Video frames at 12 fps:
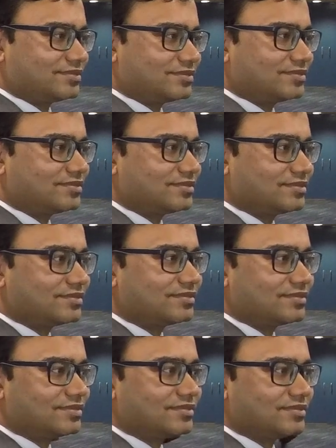
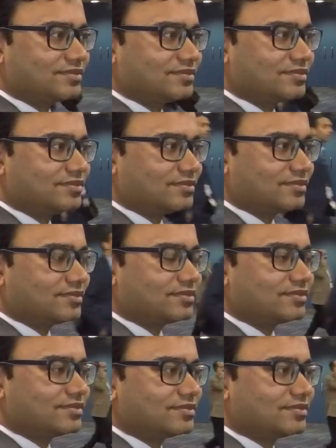
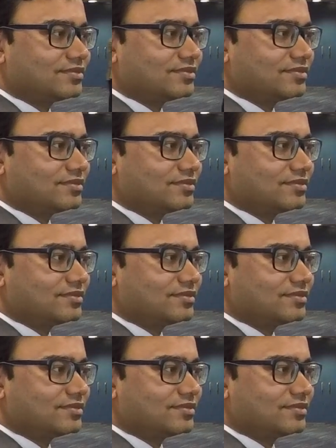[no speech]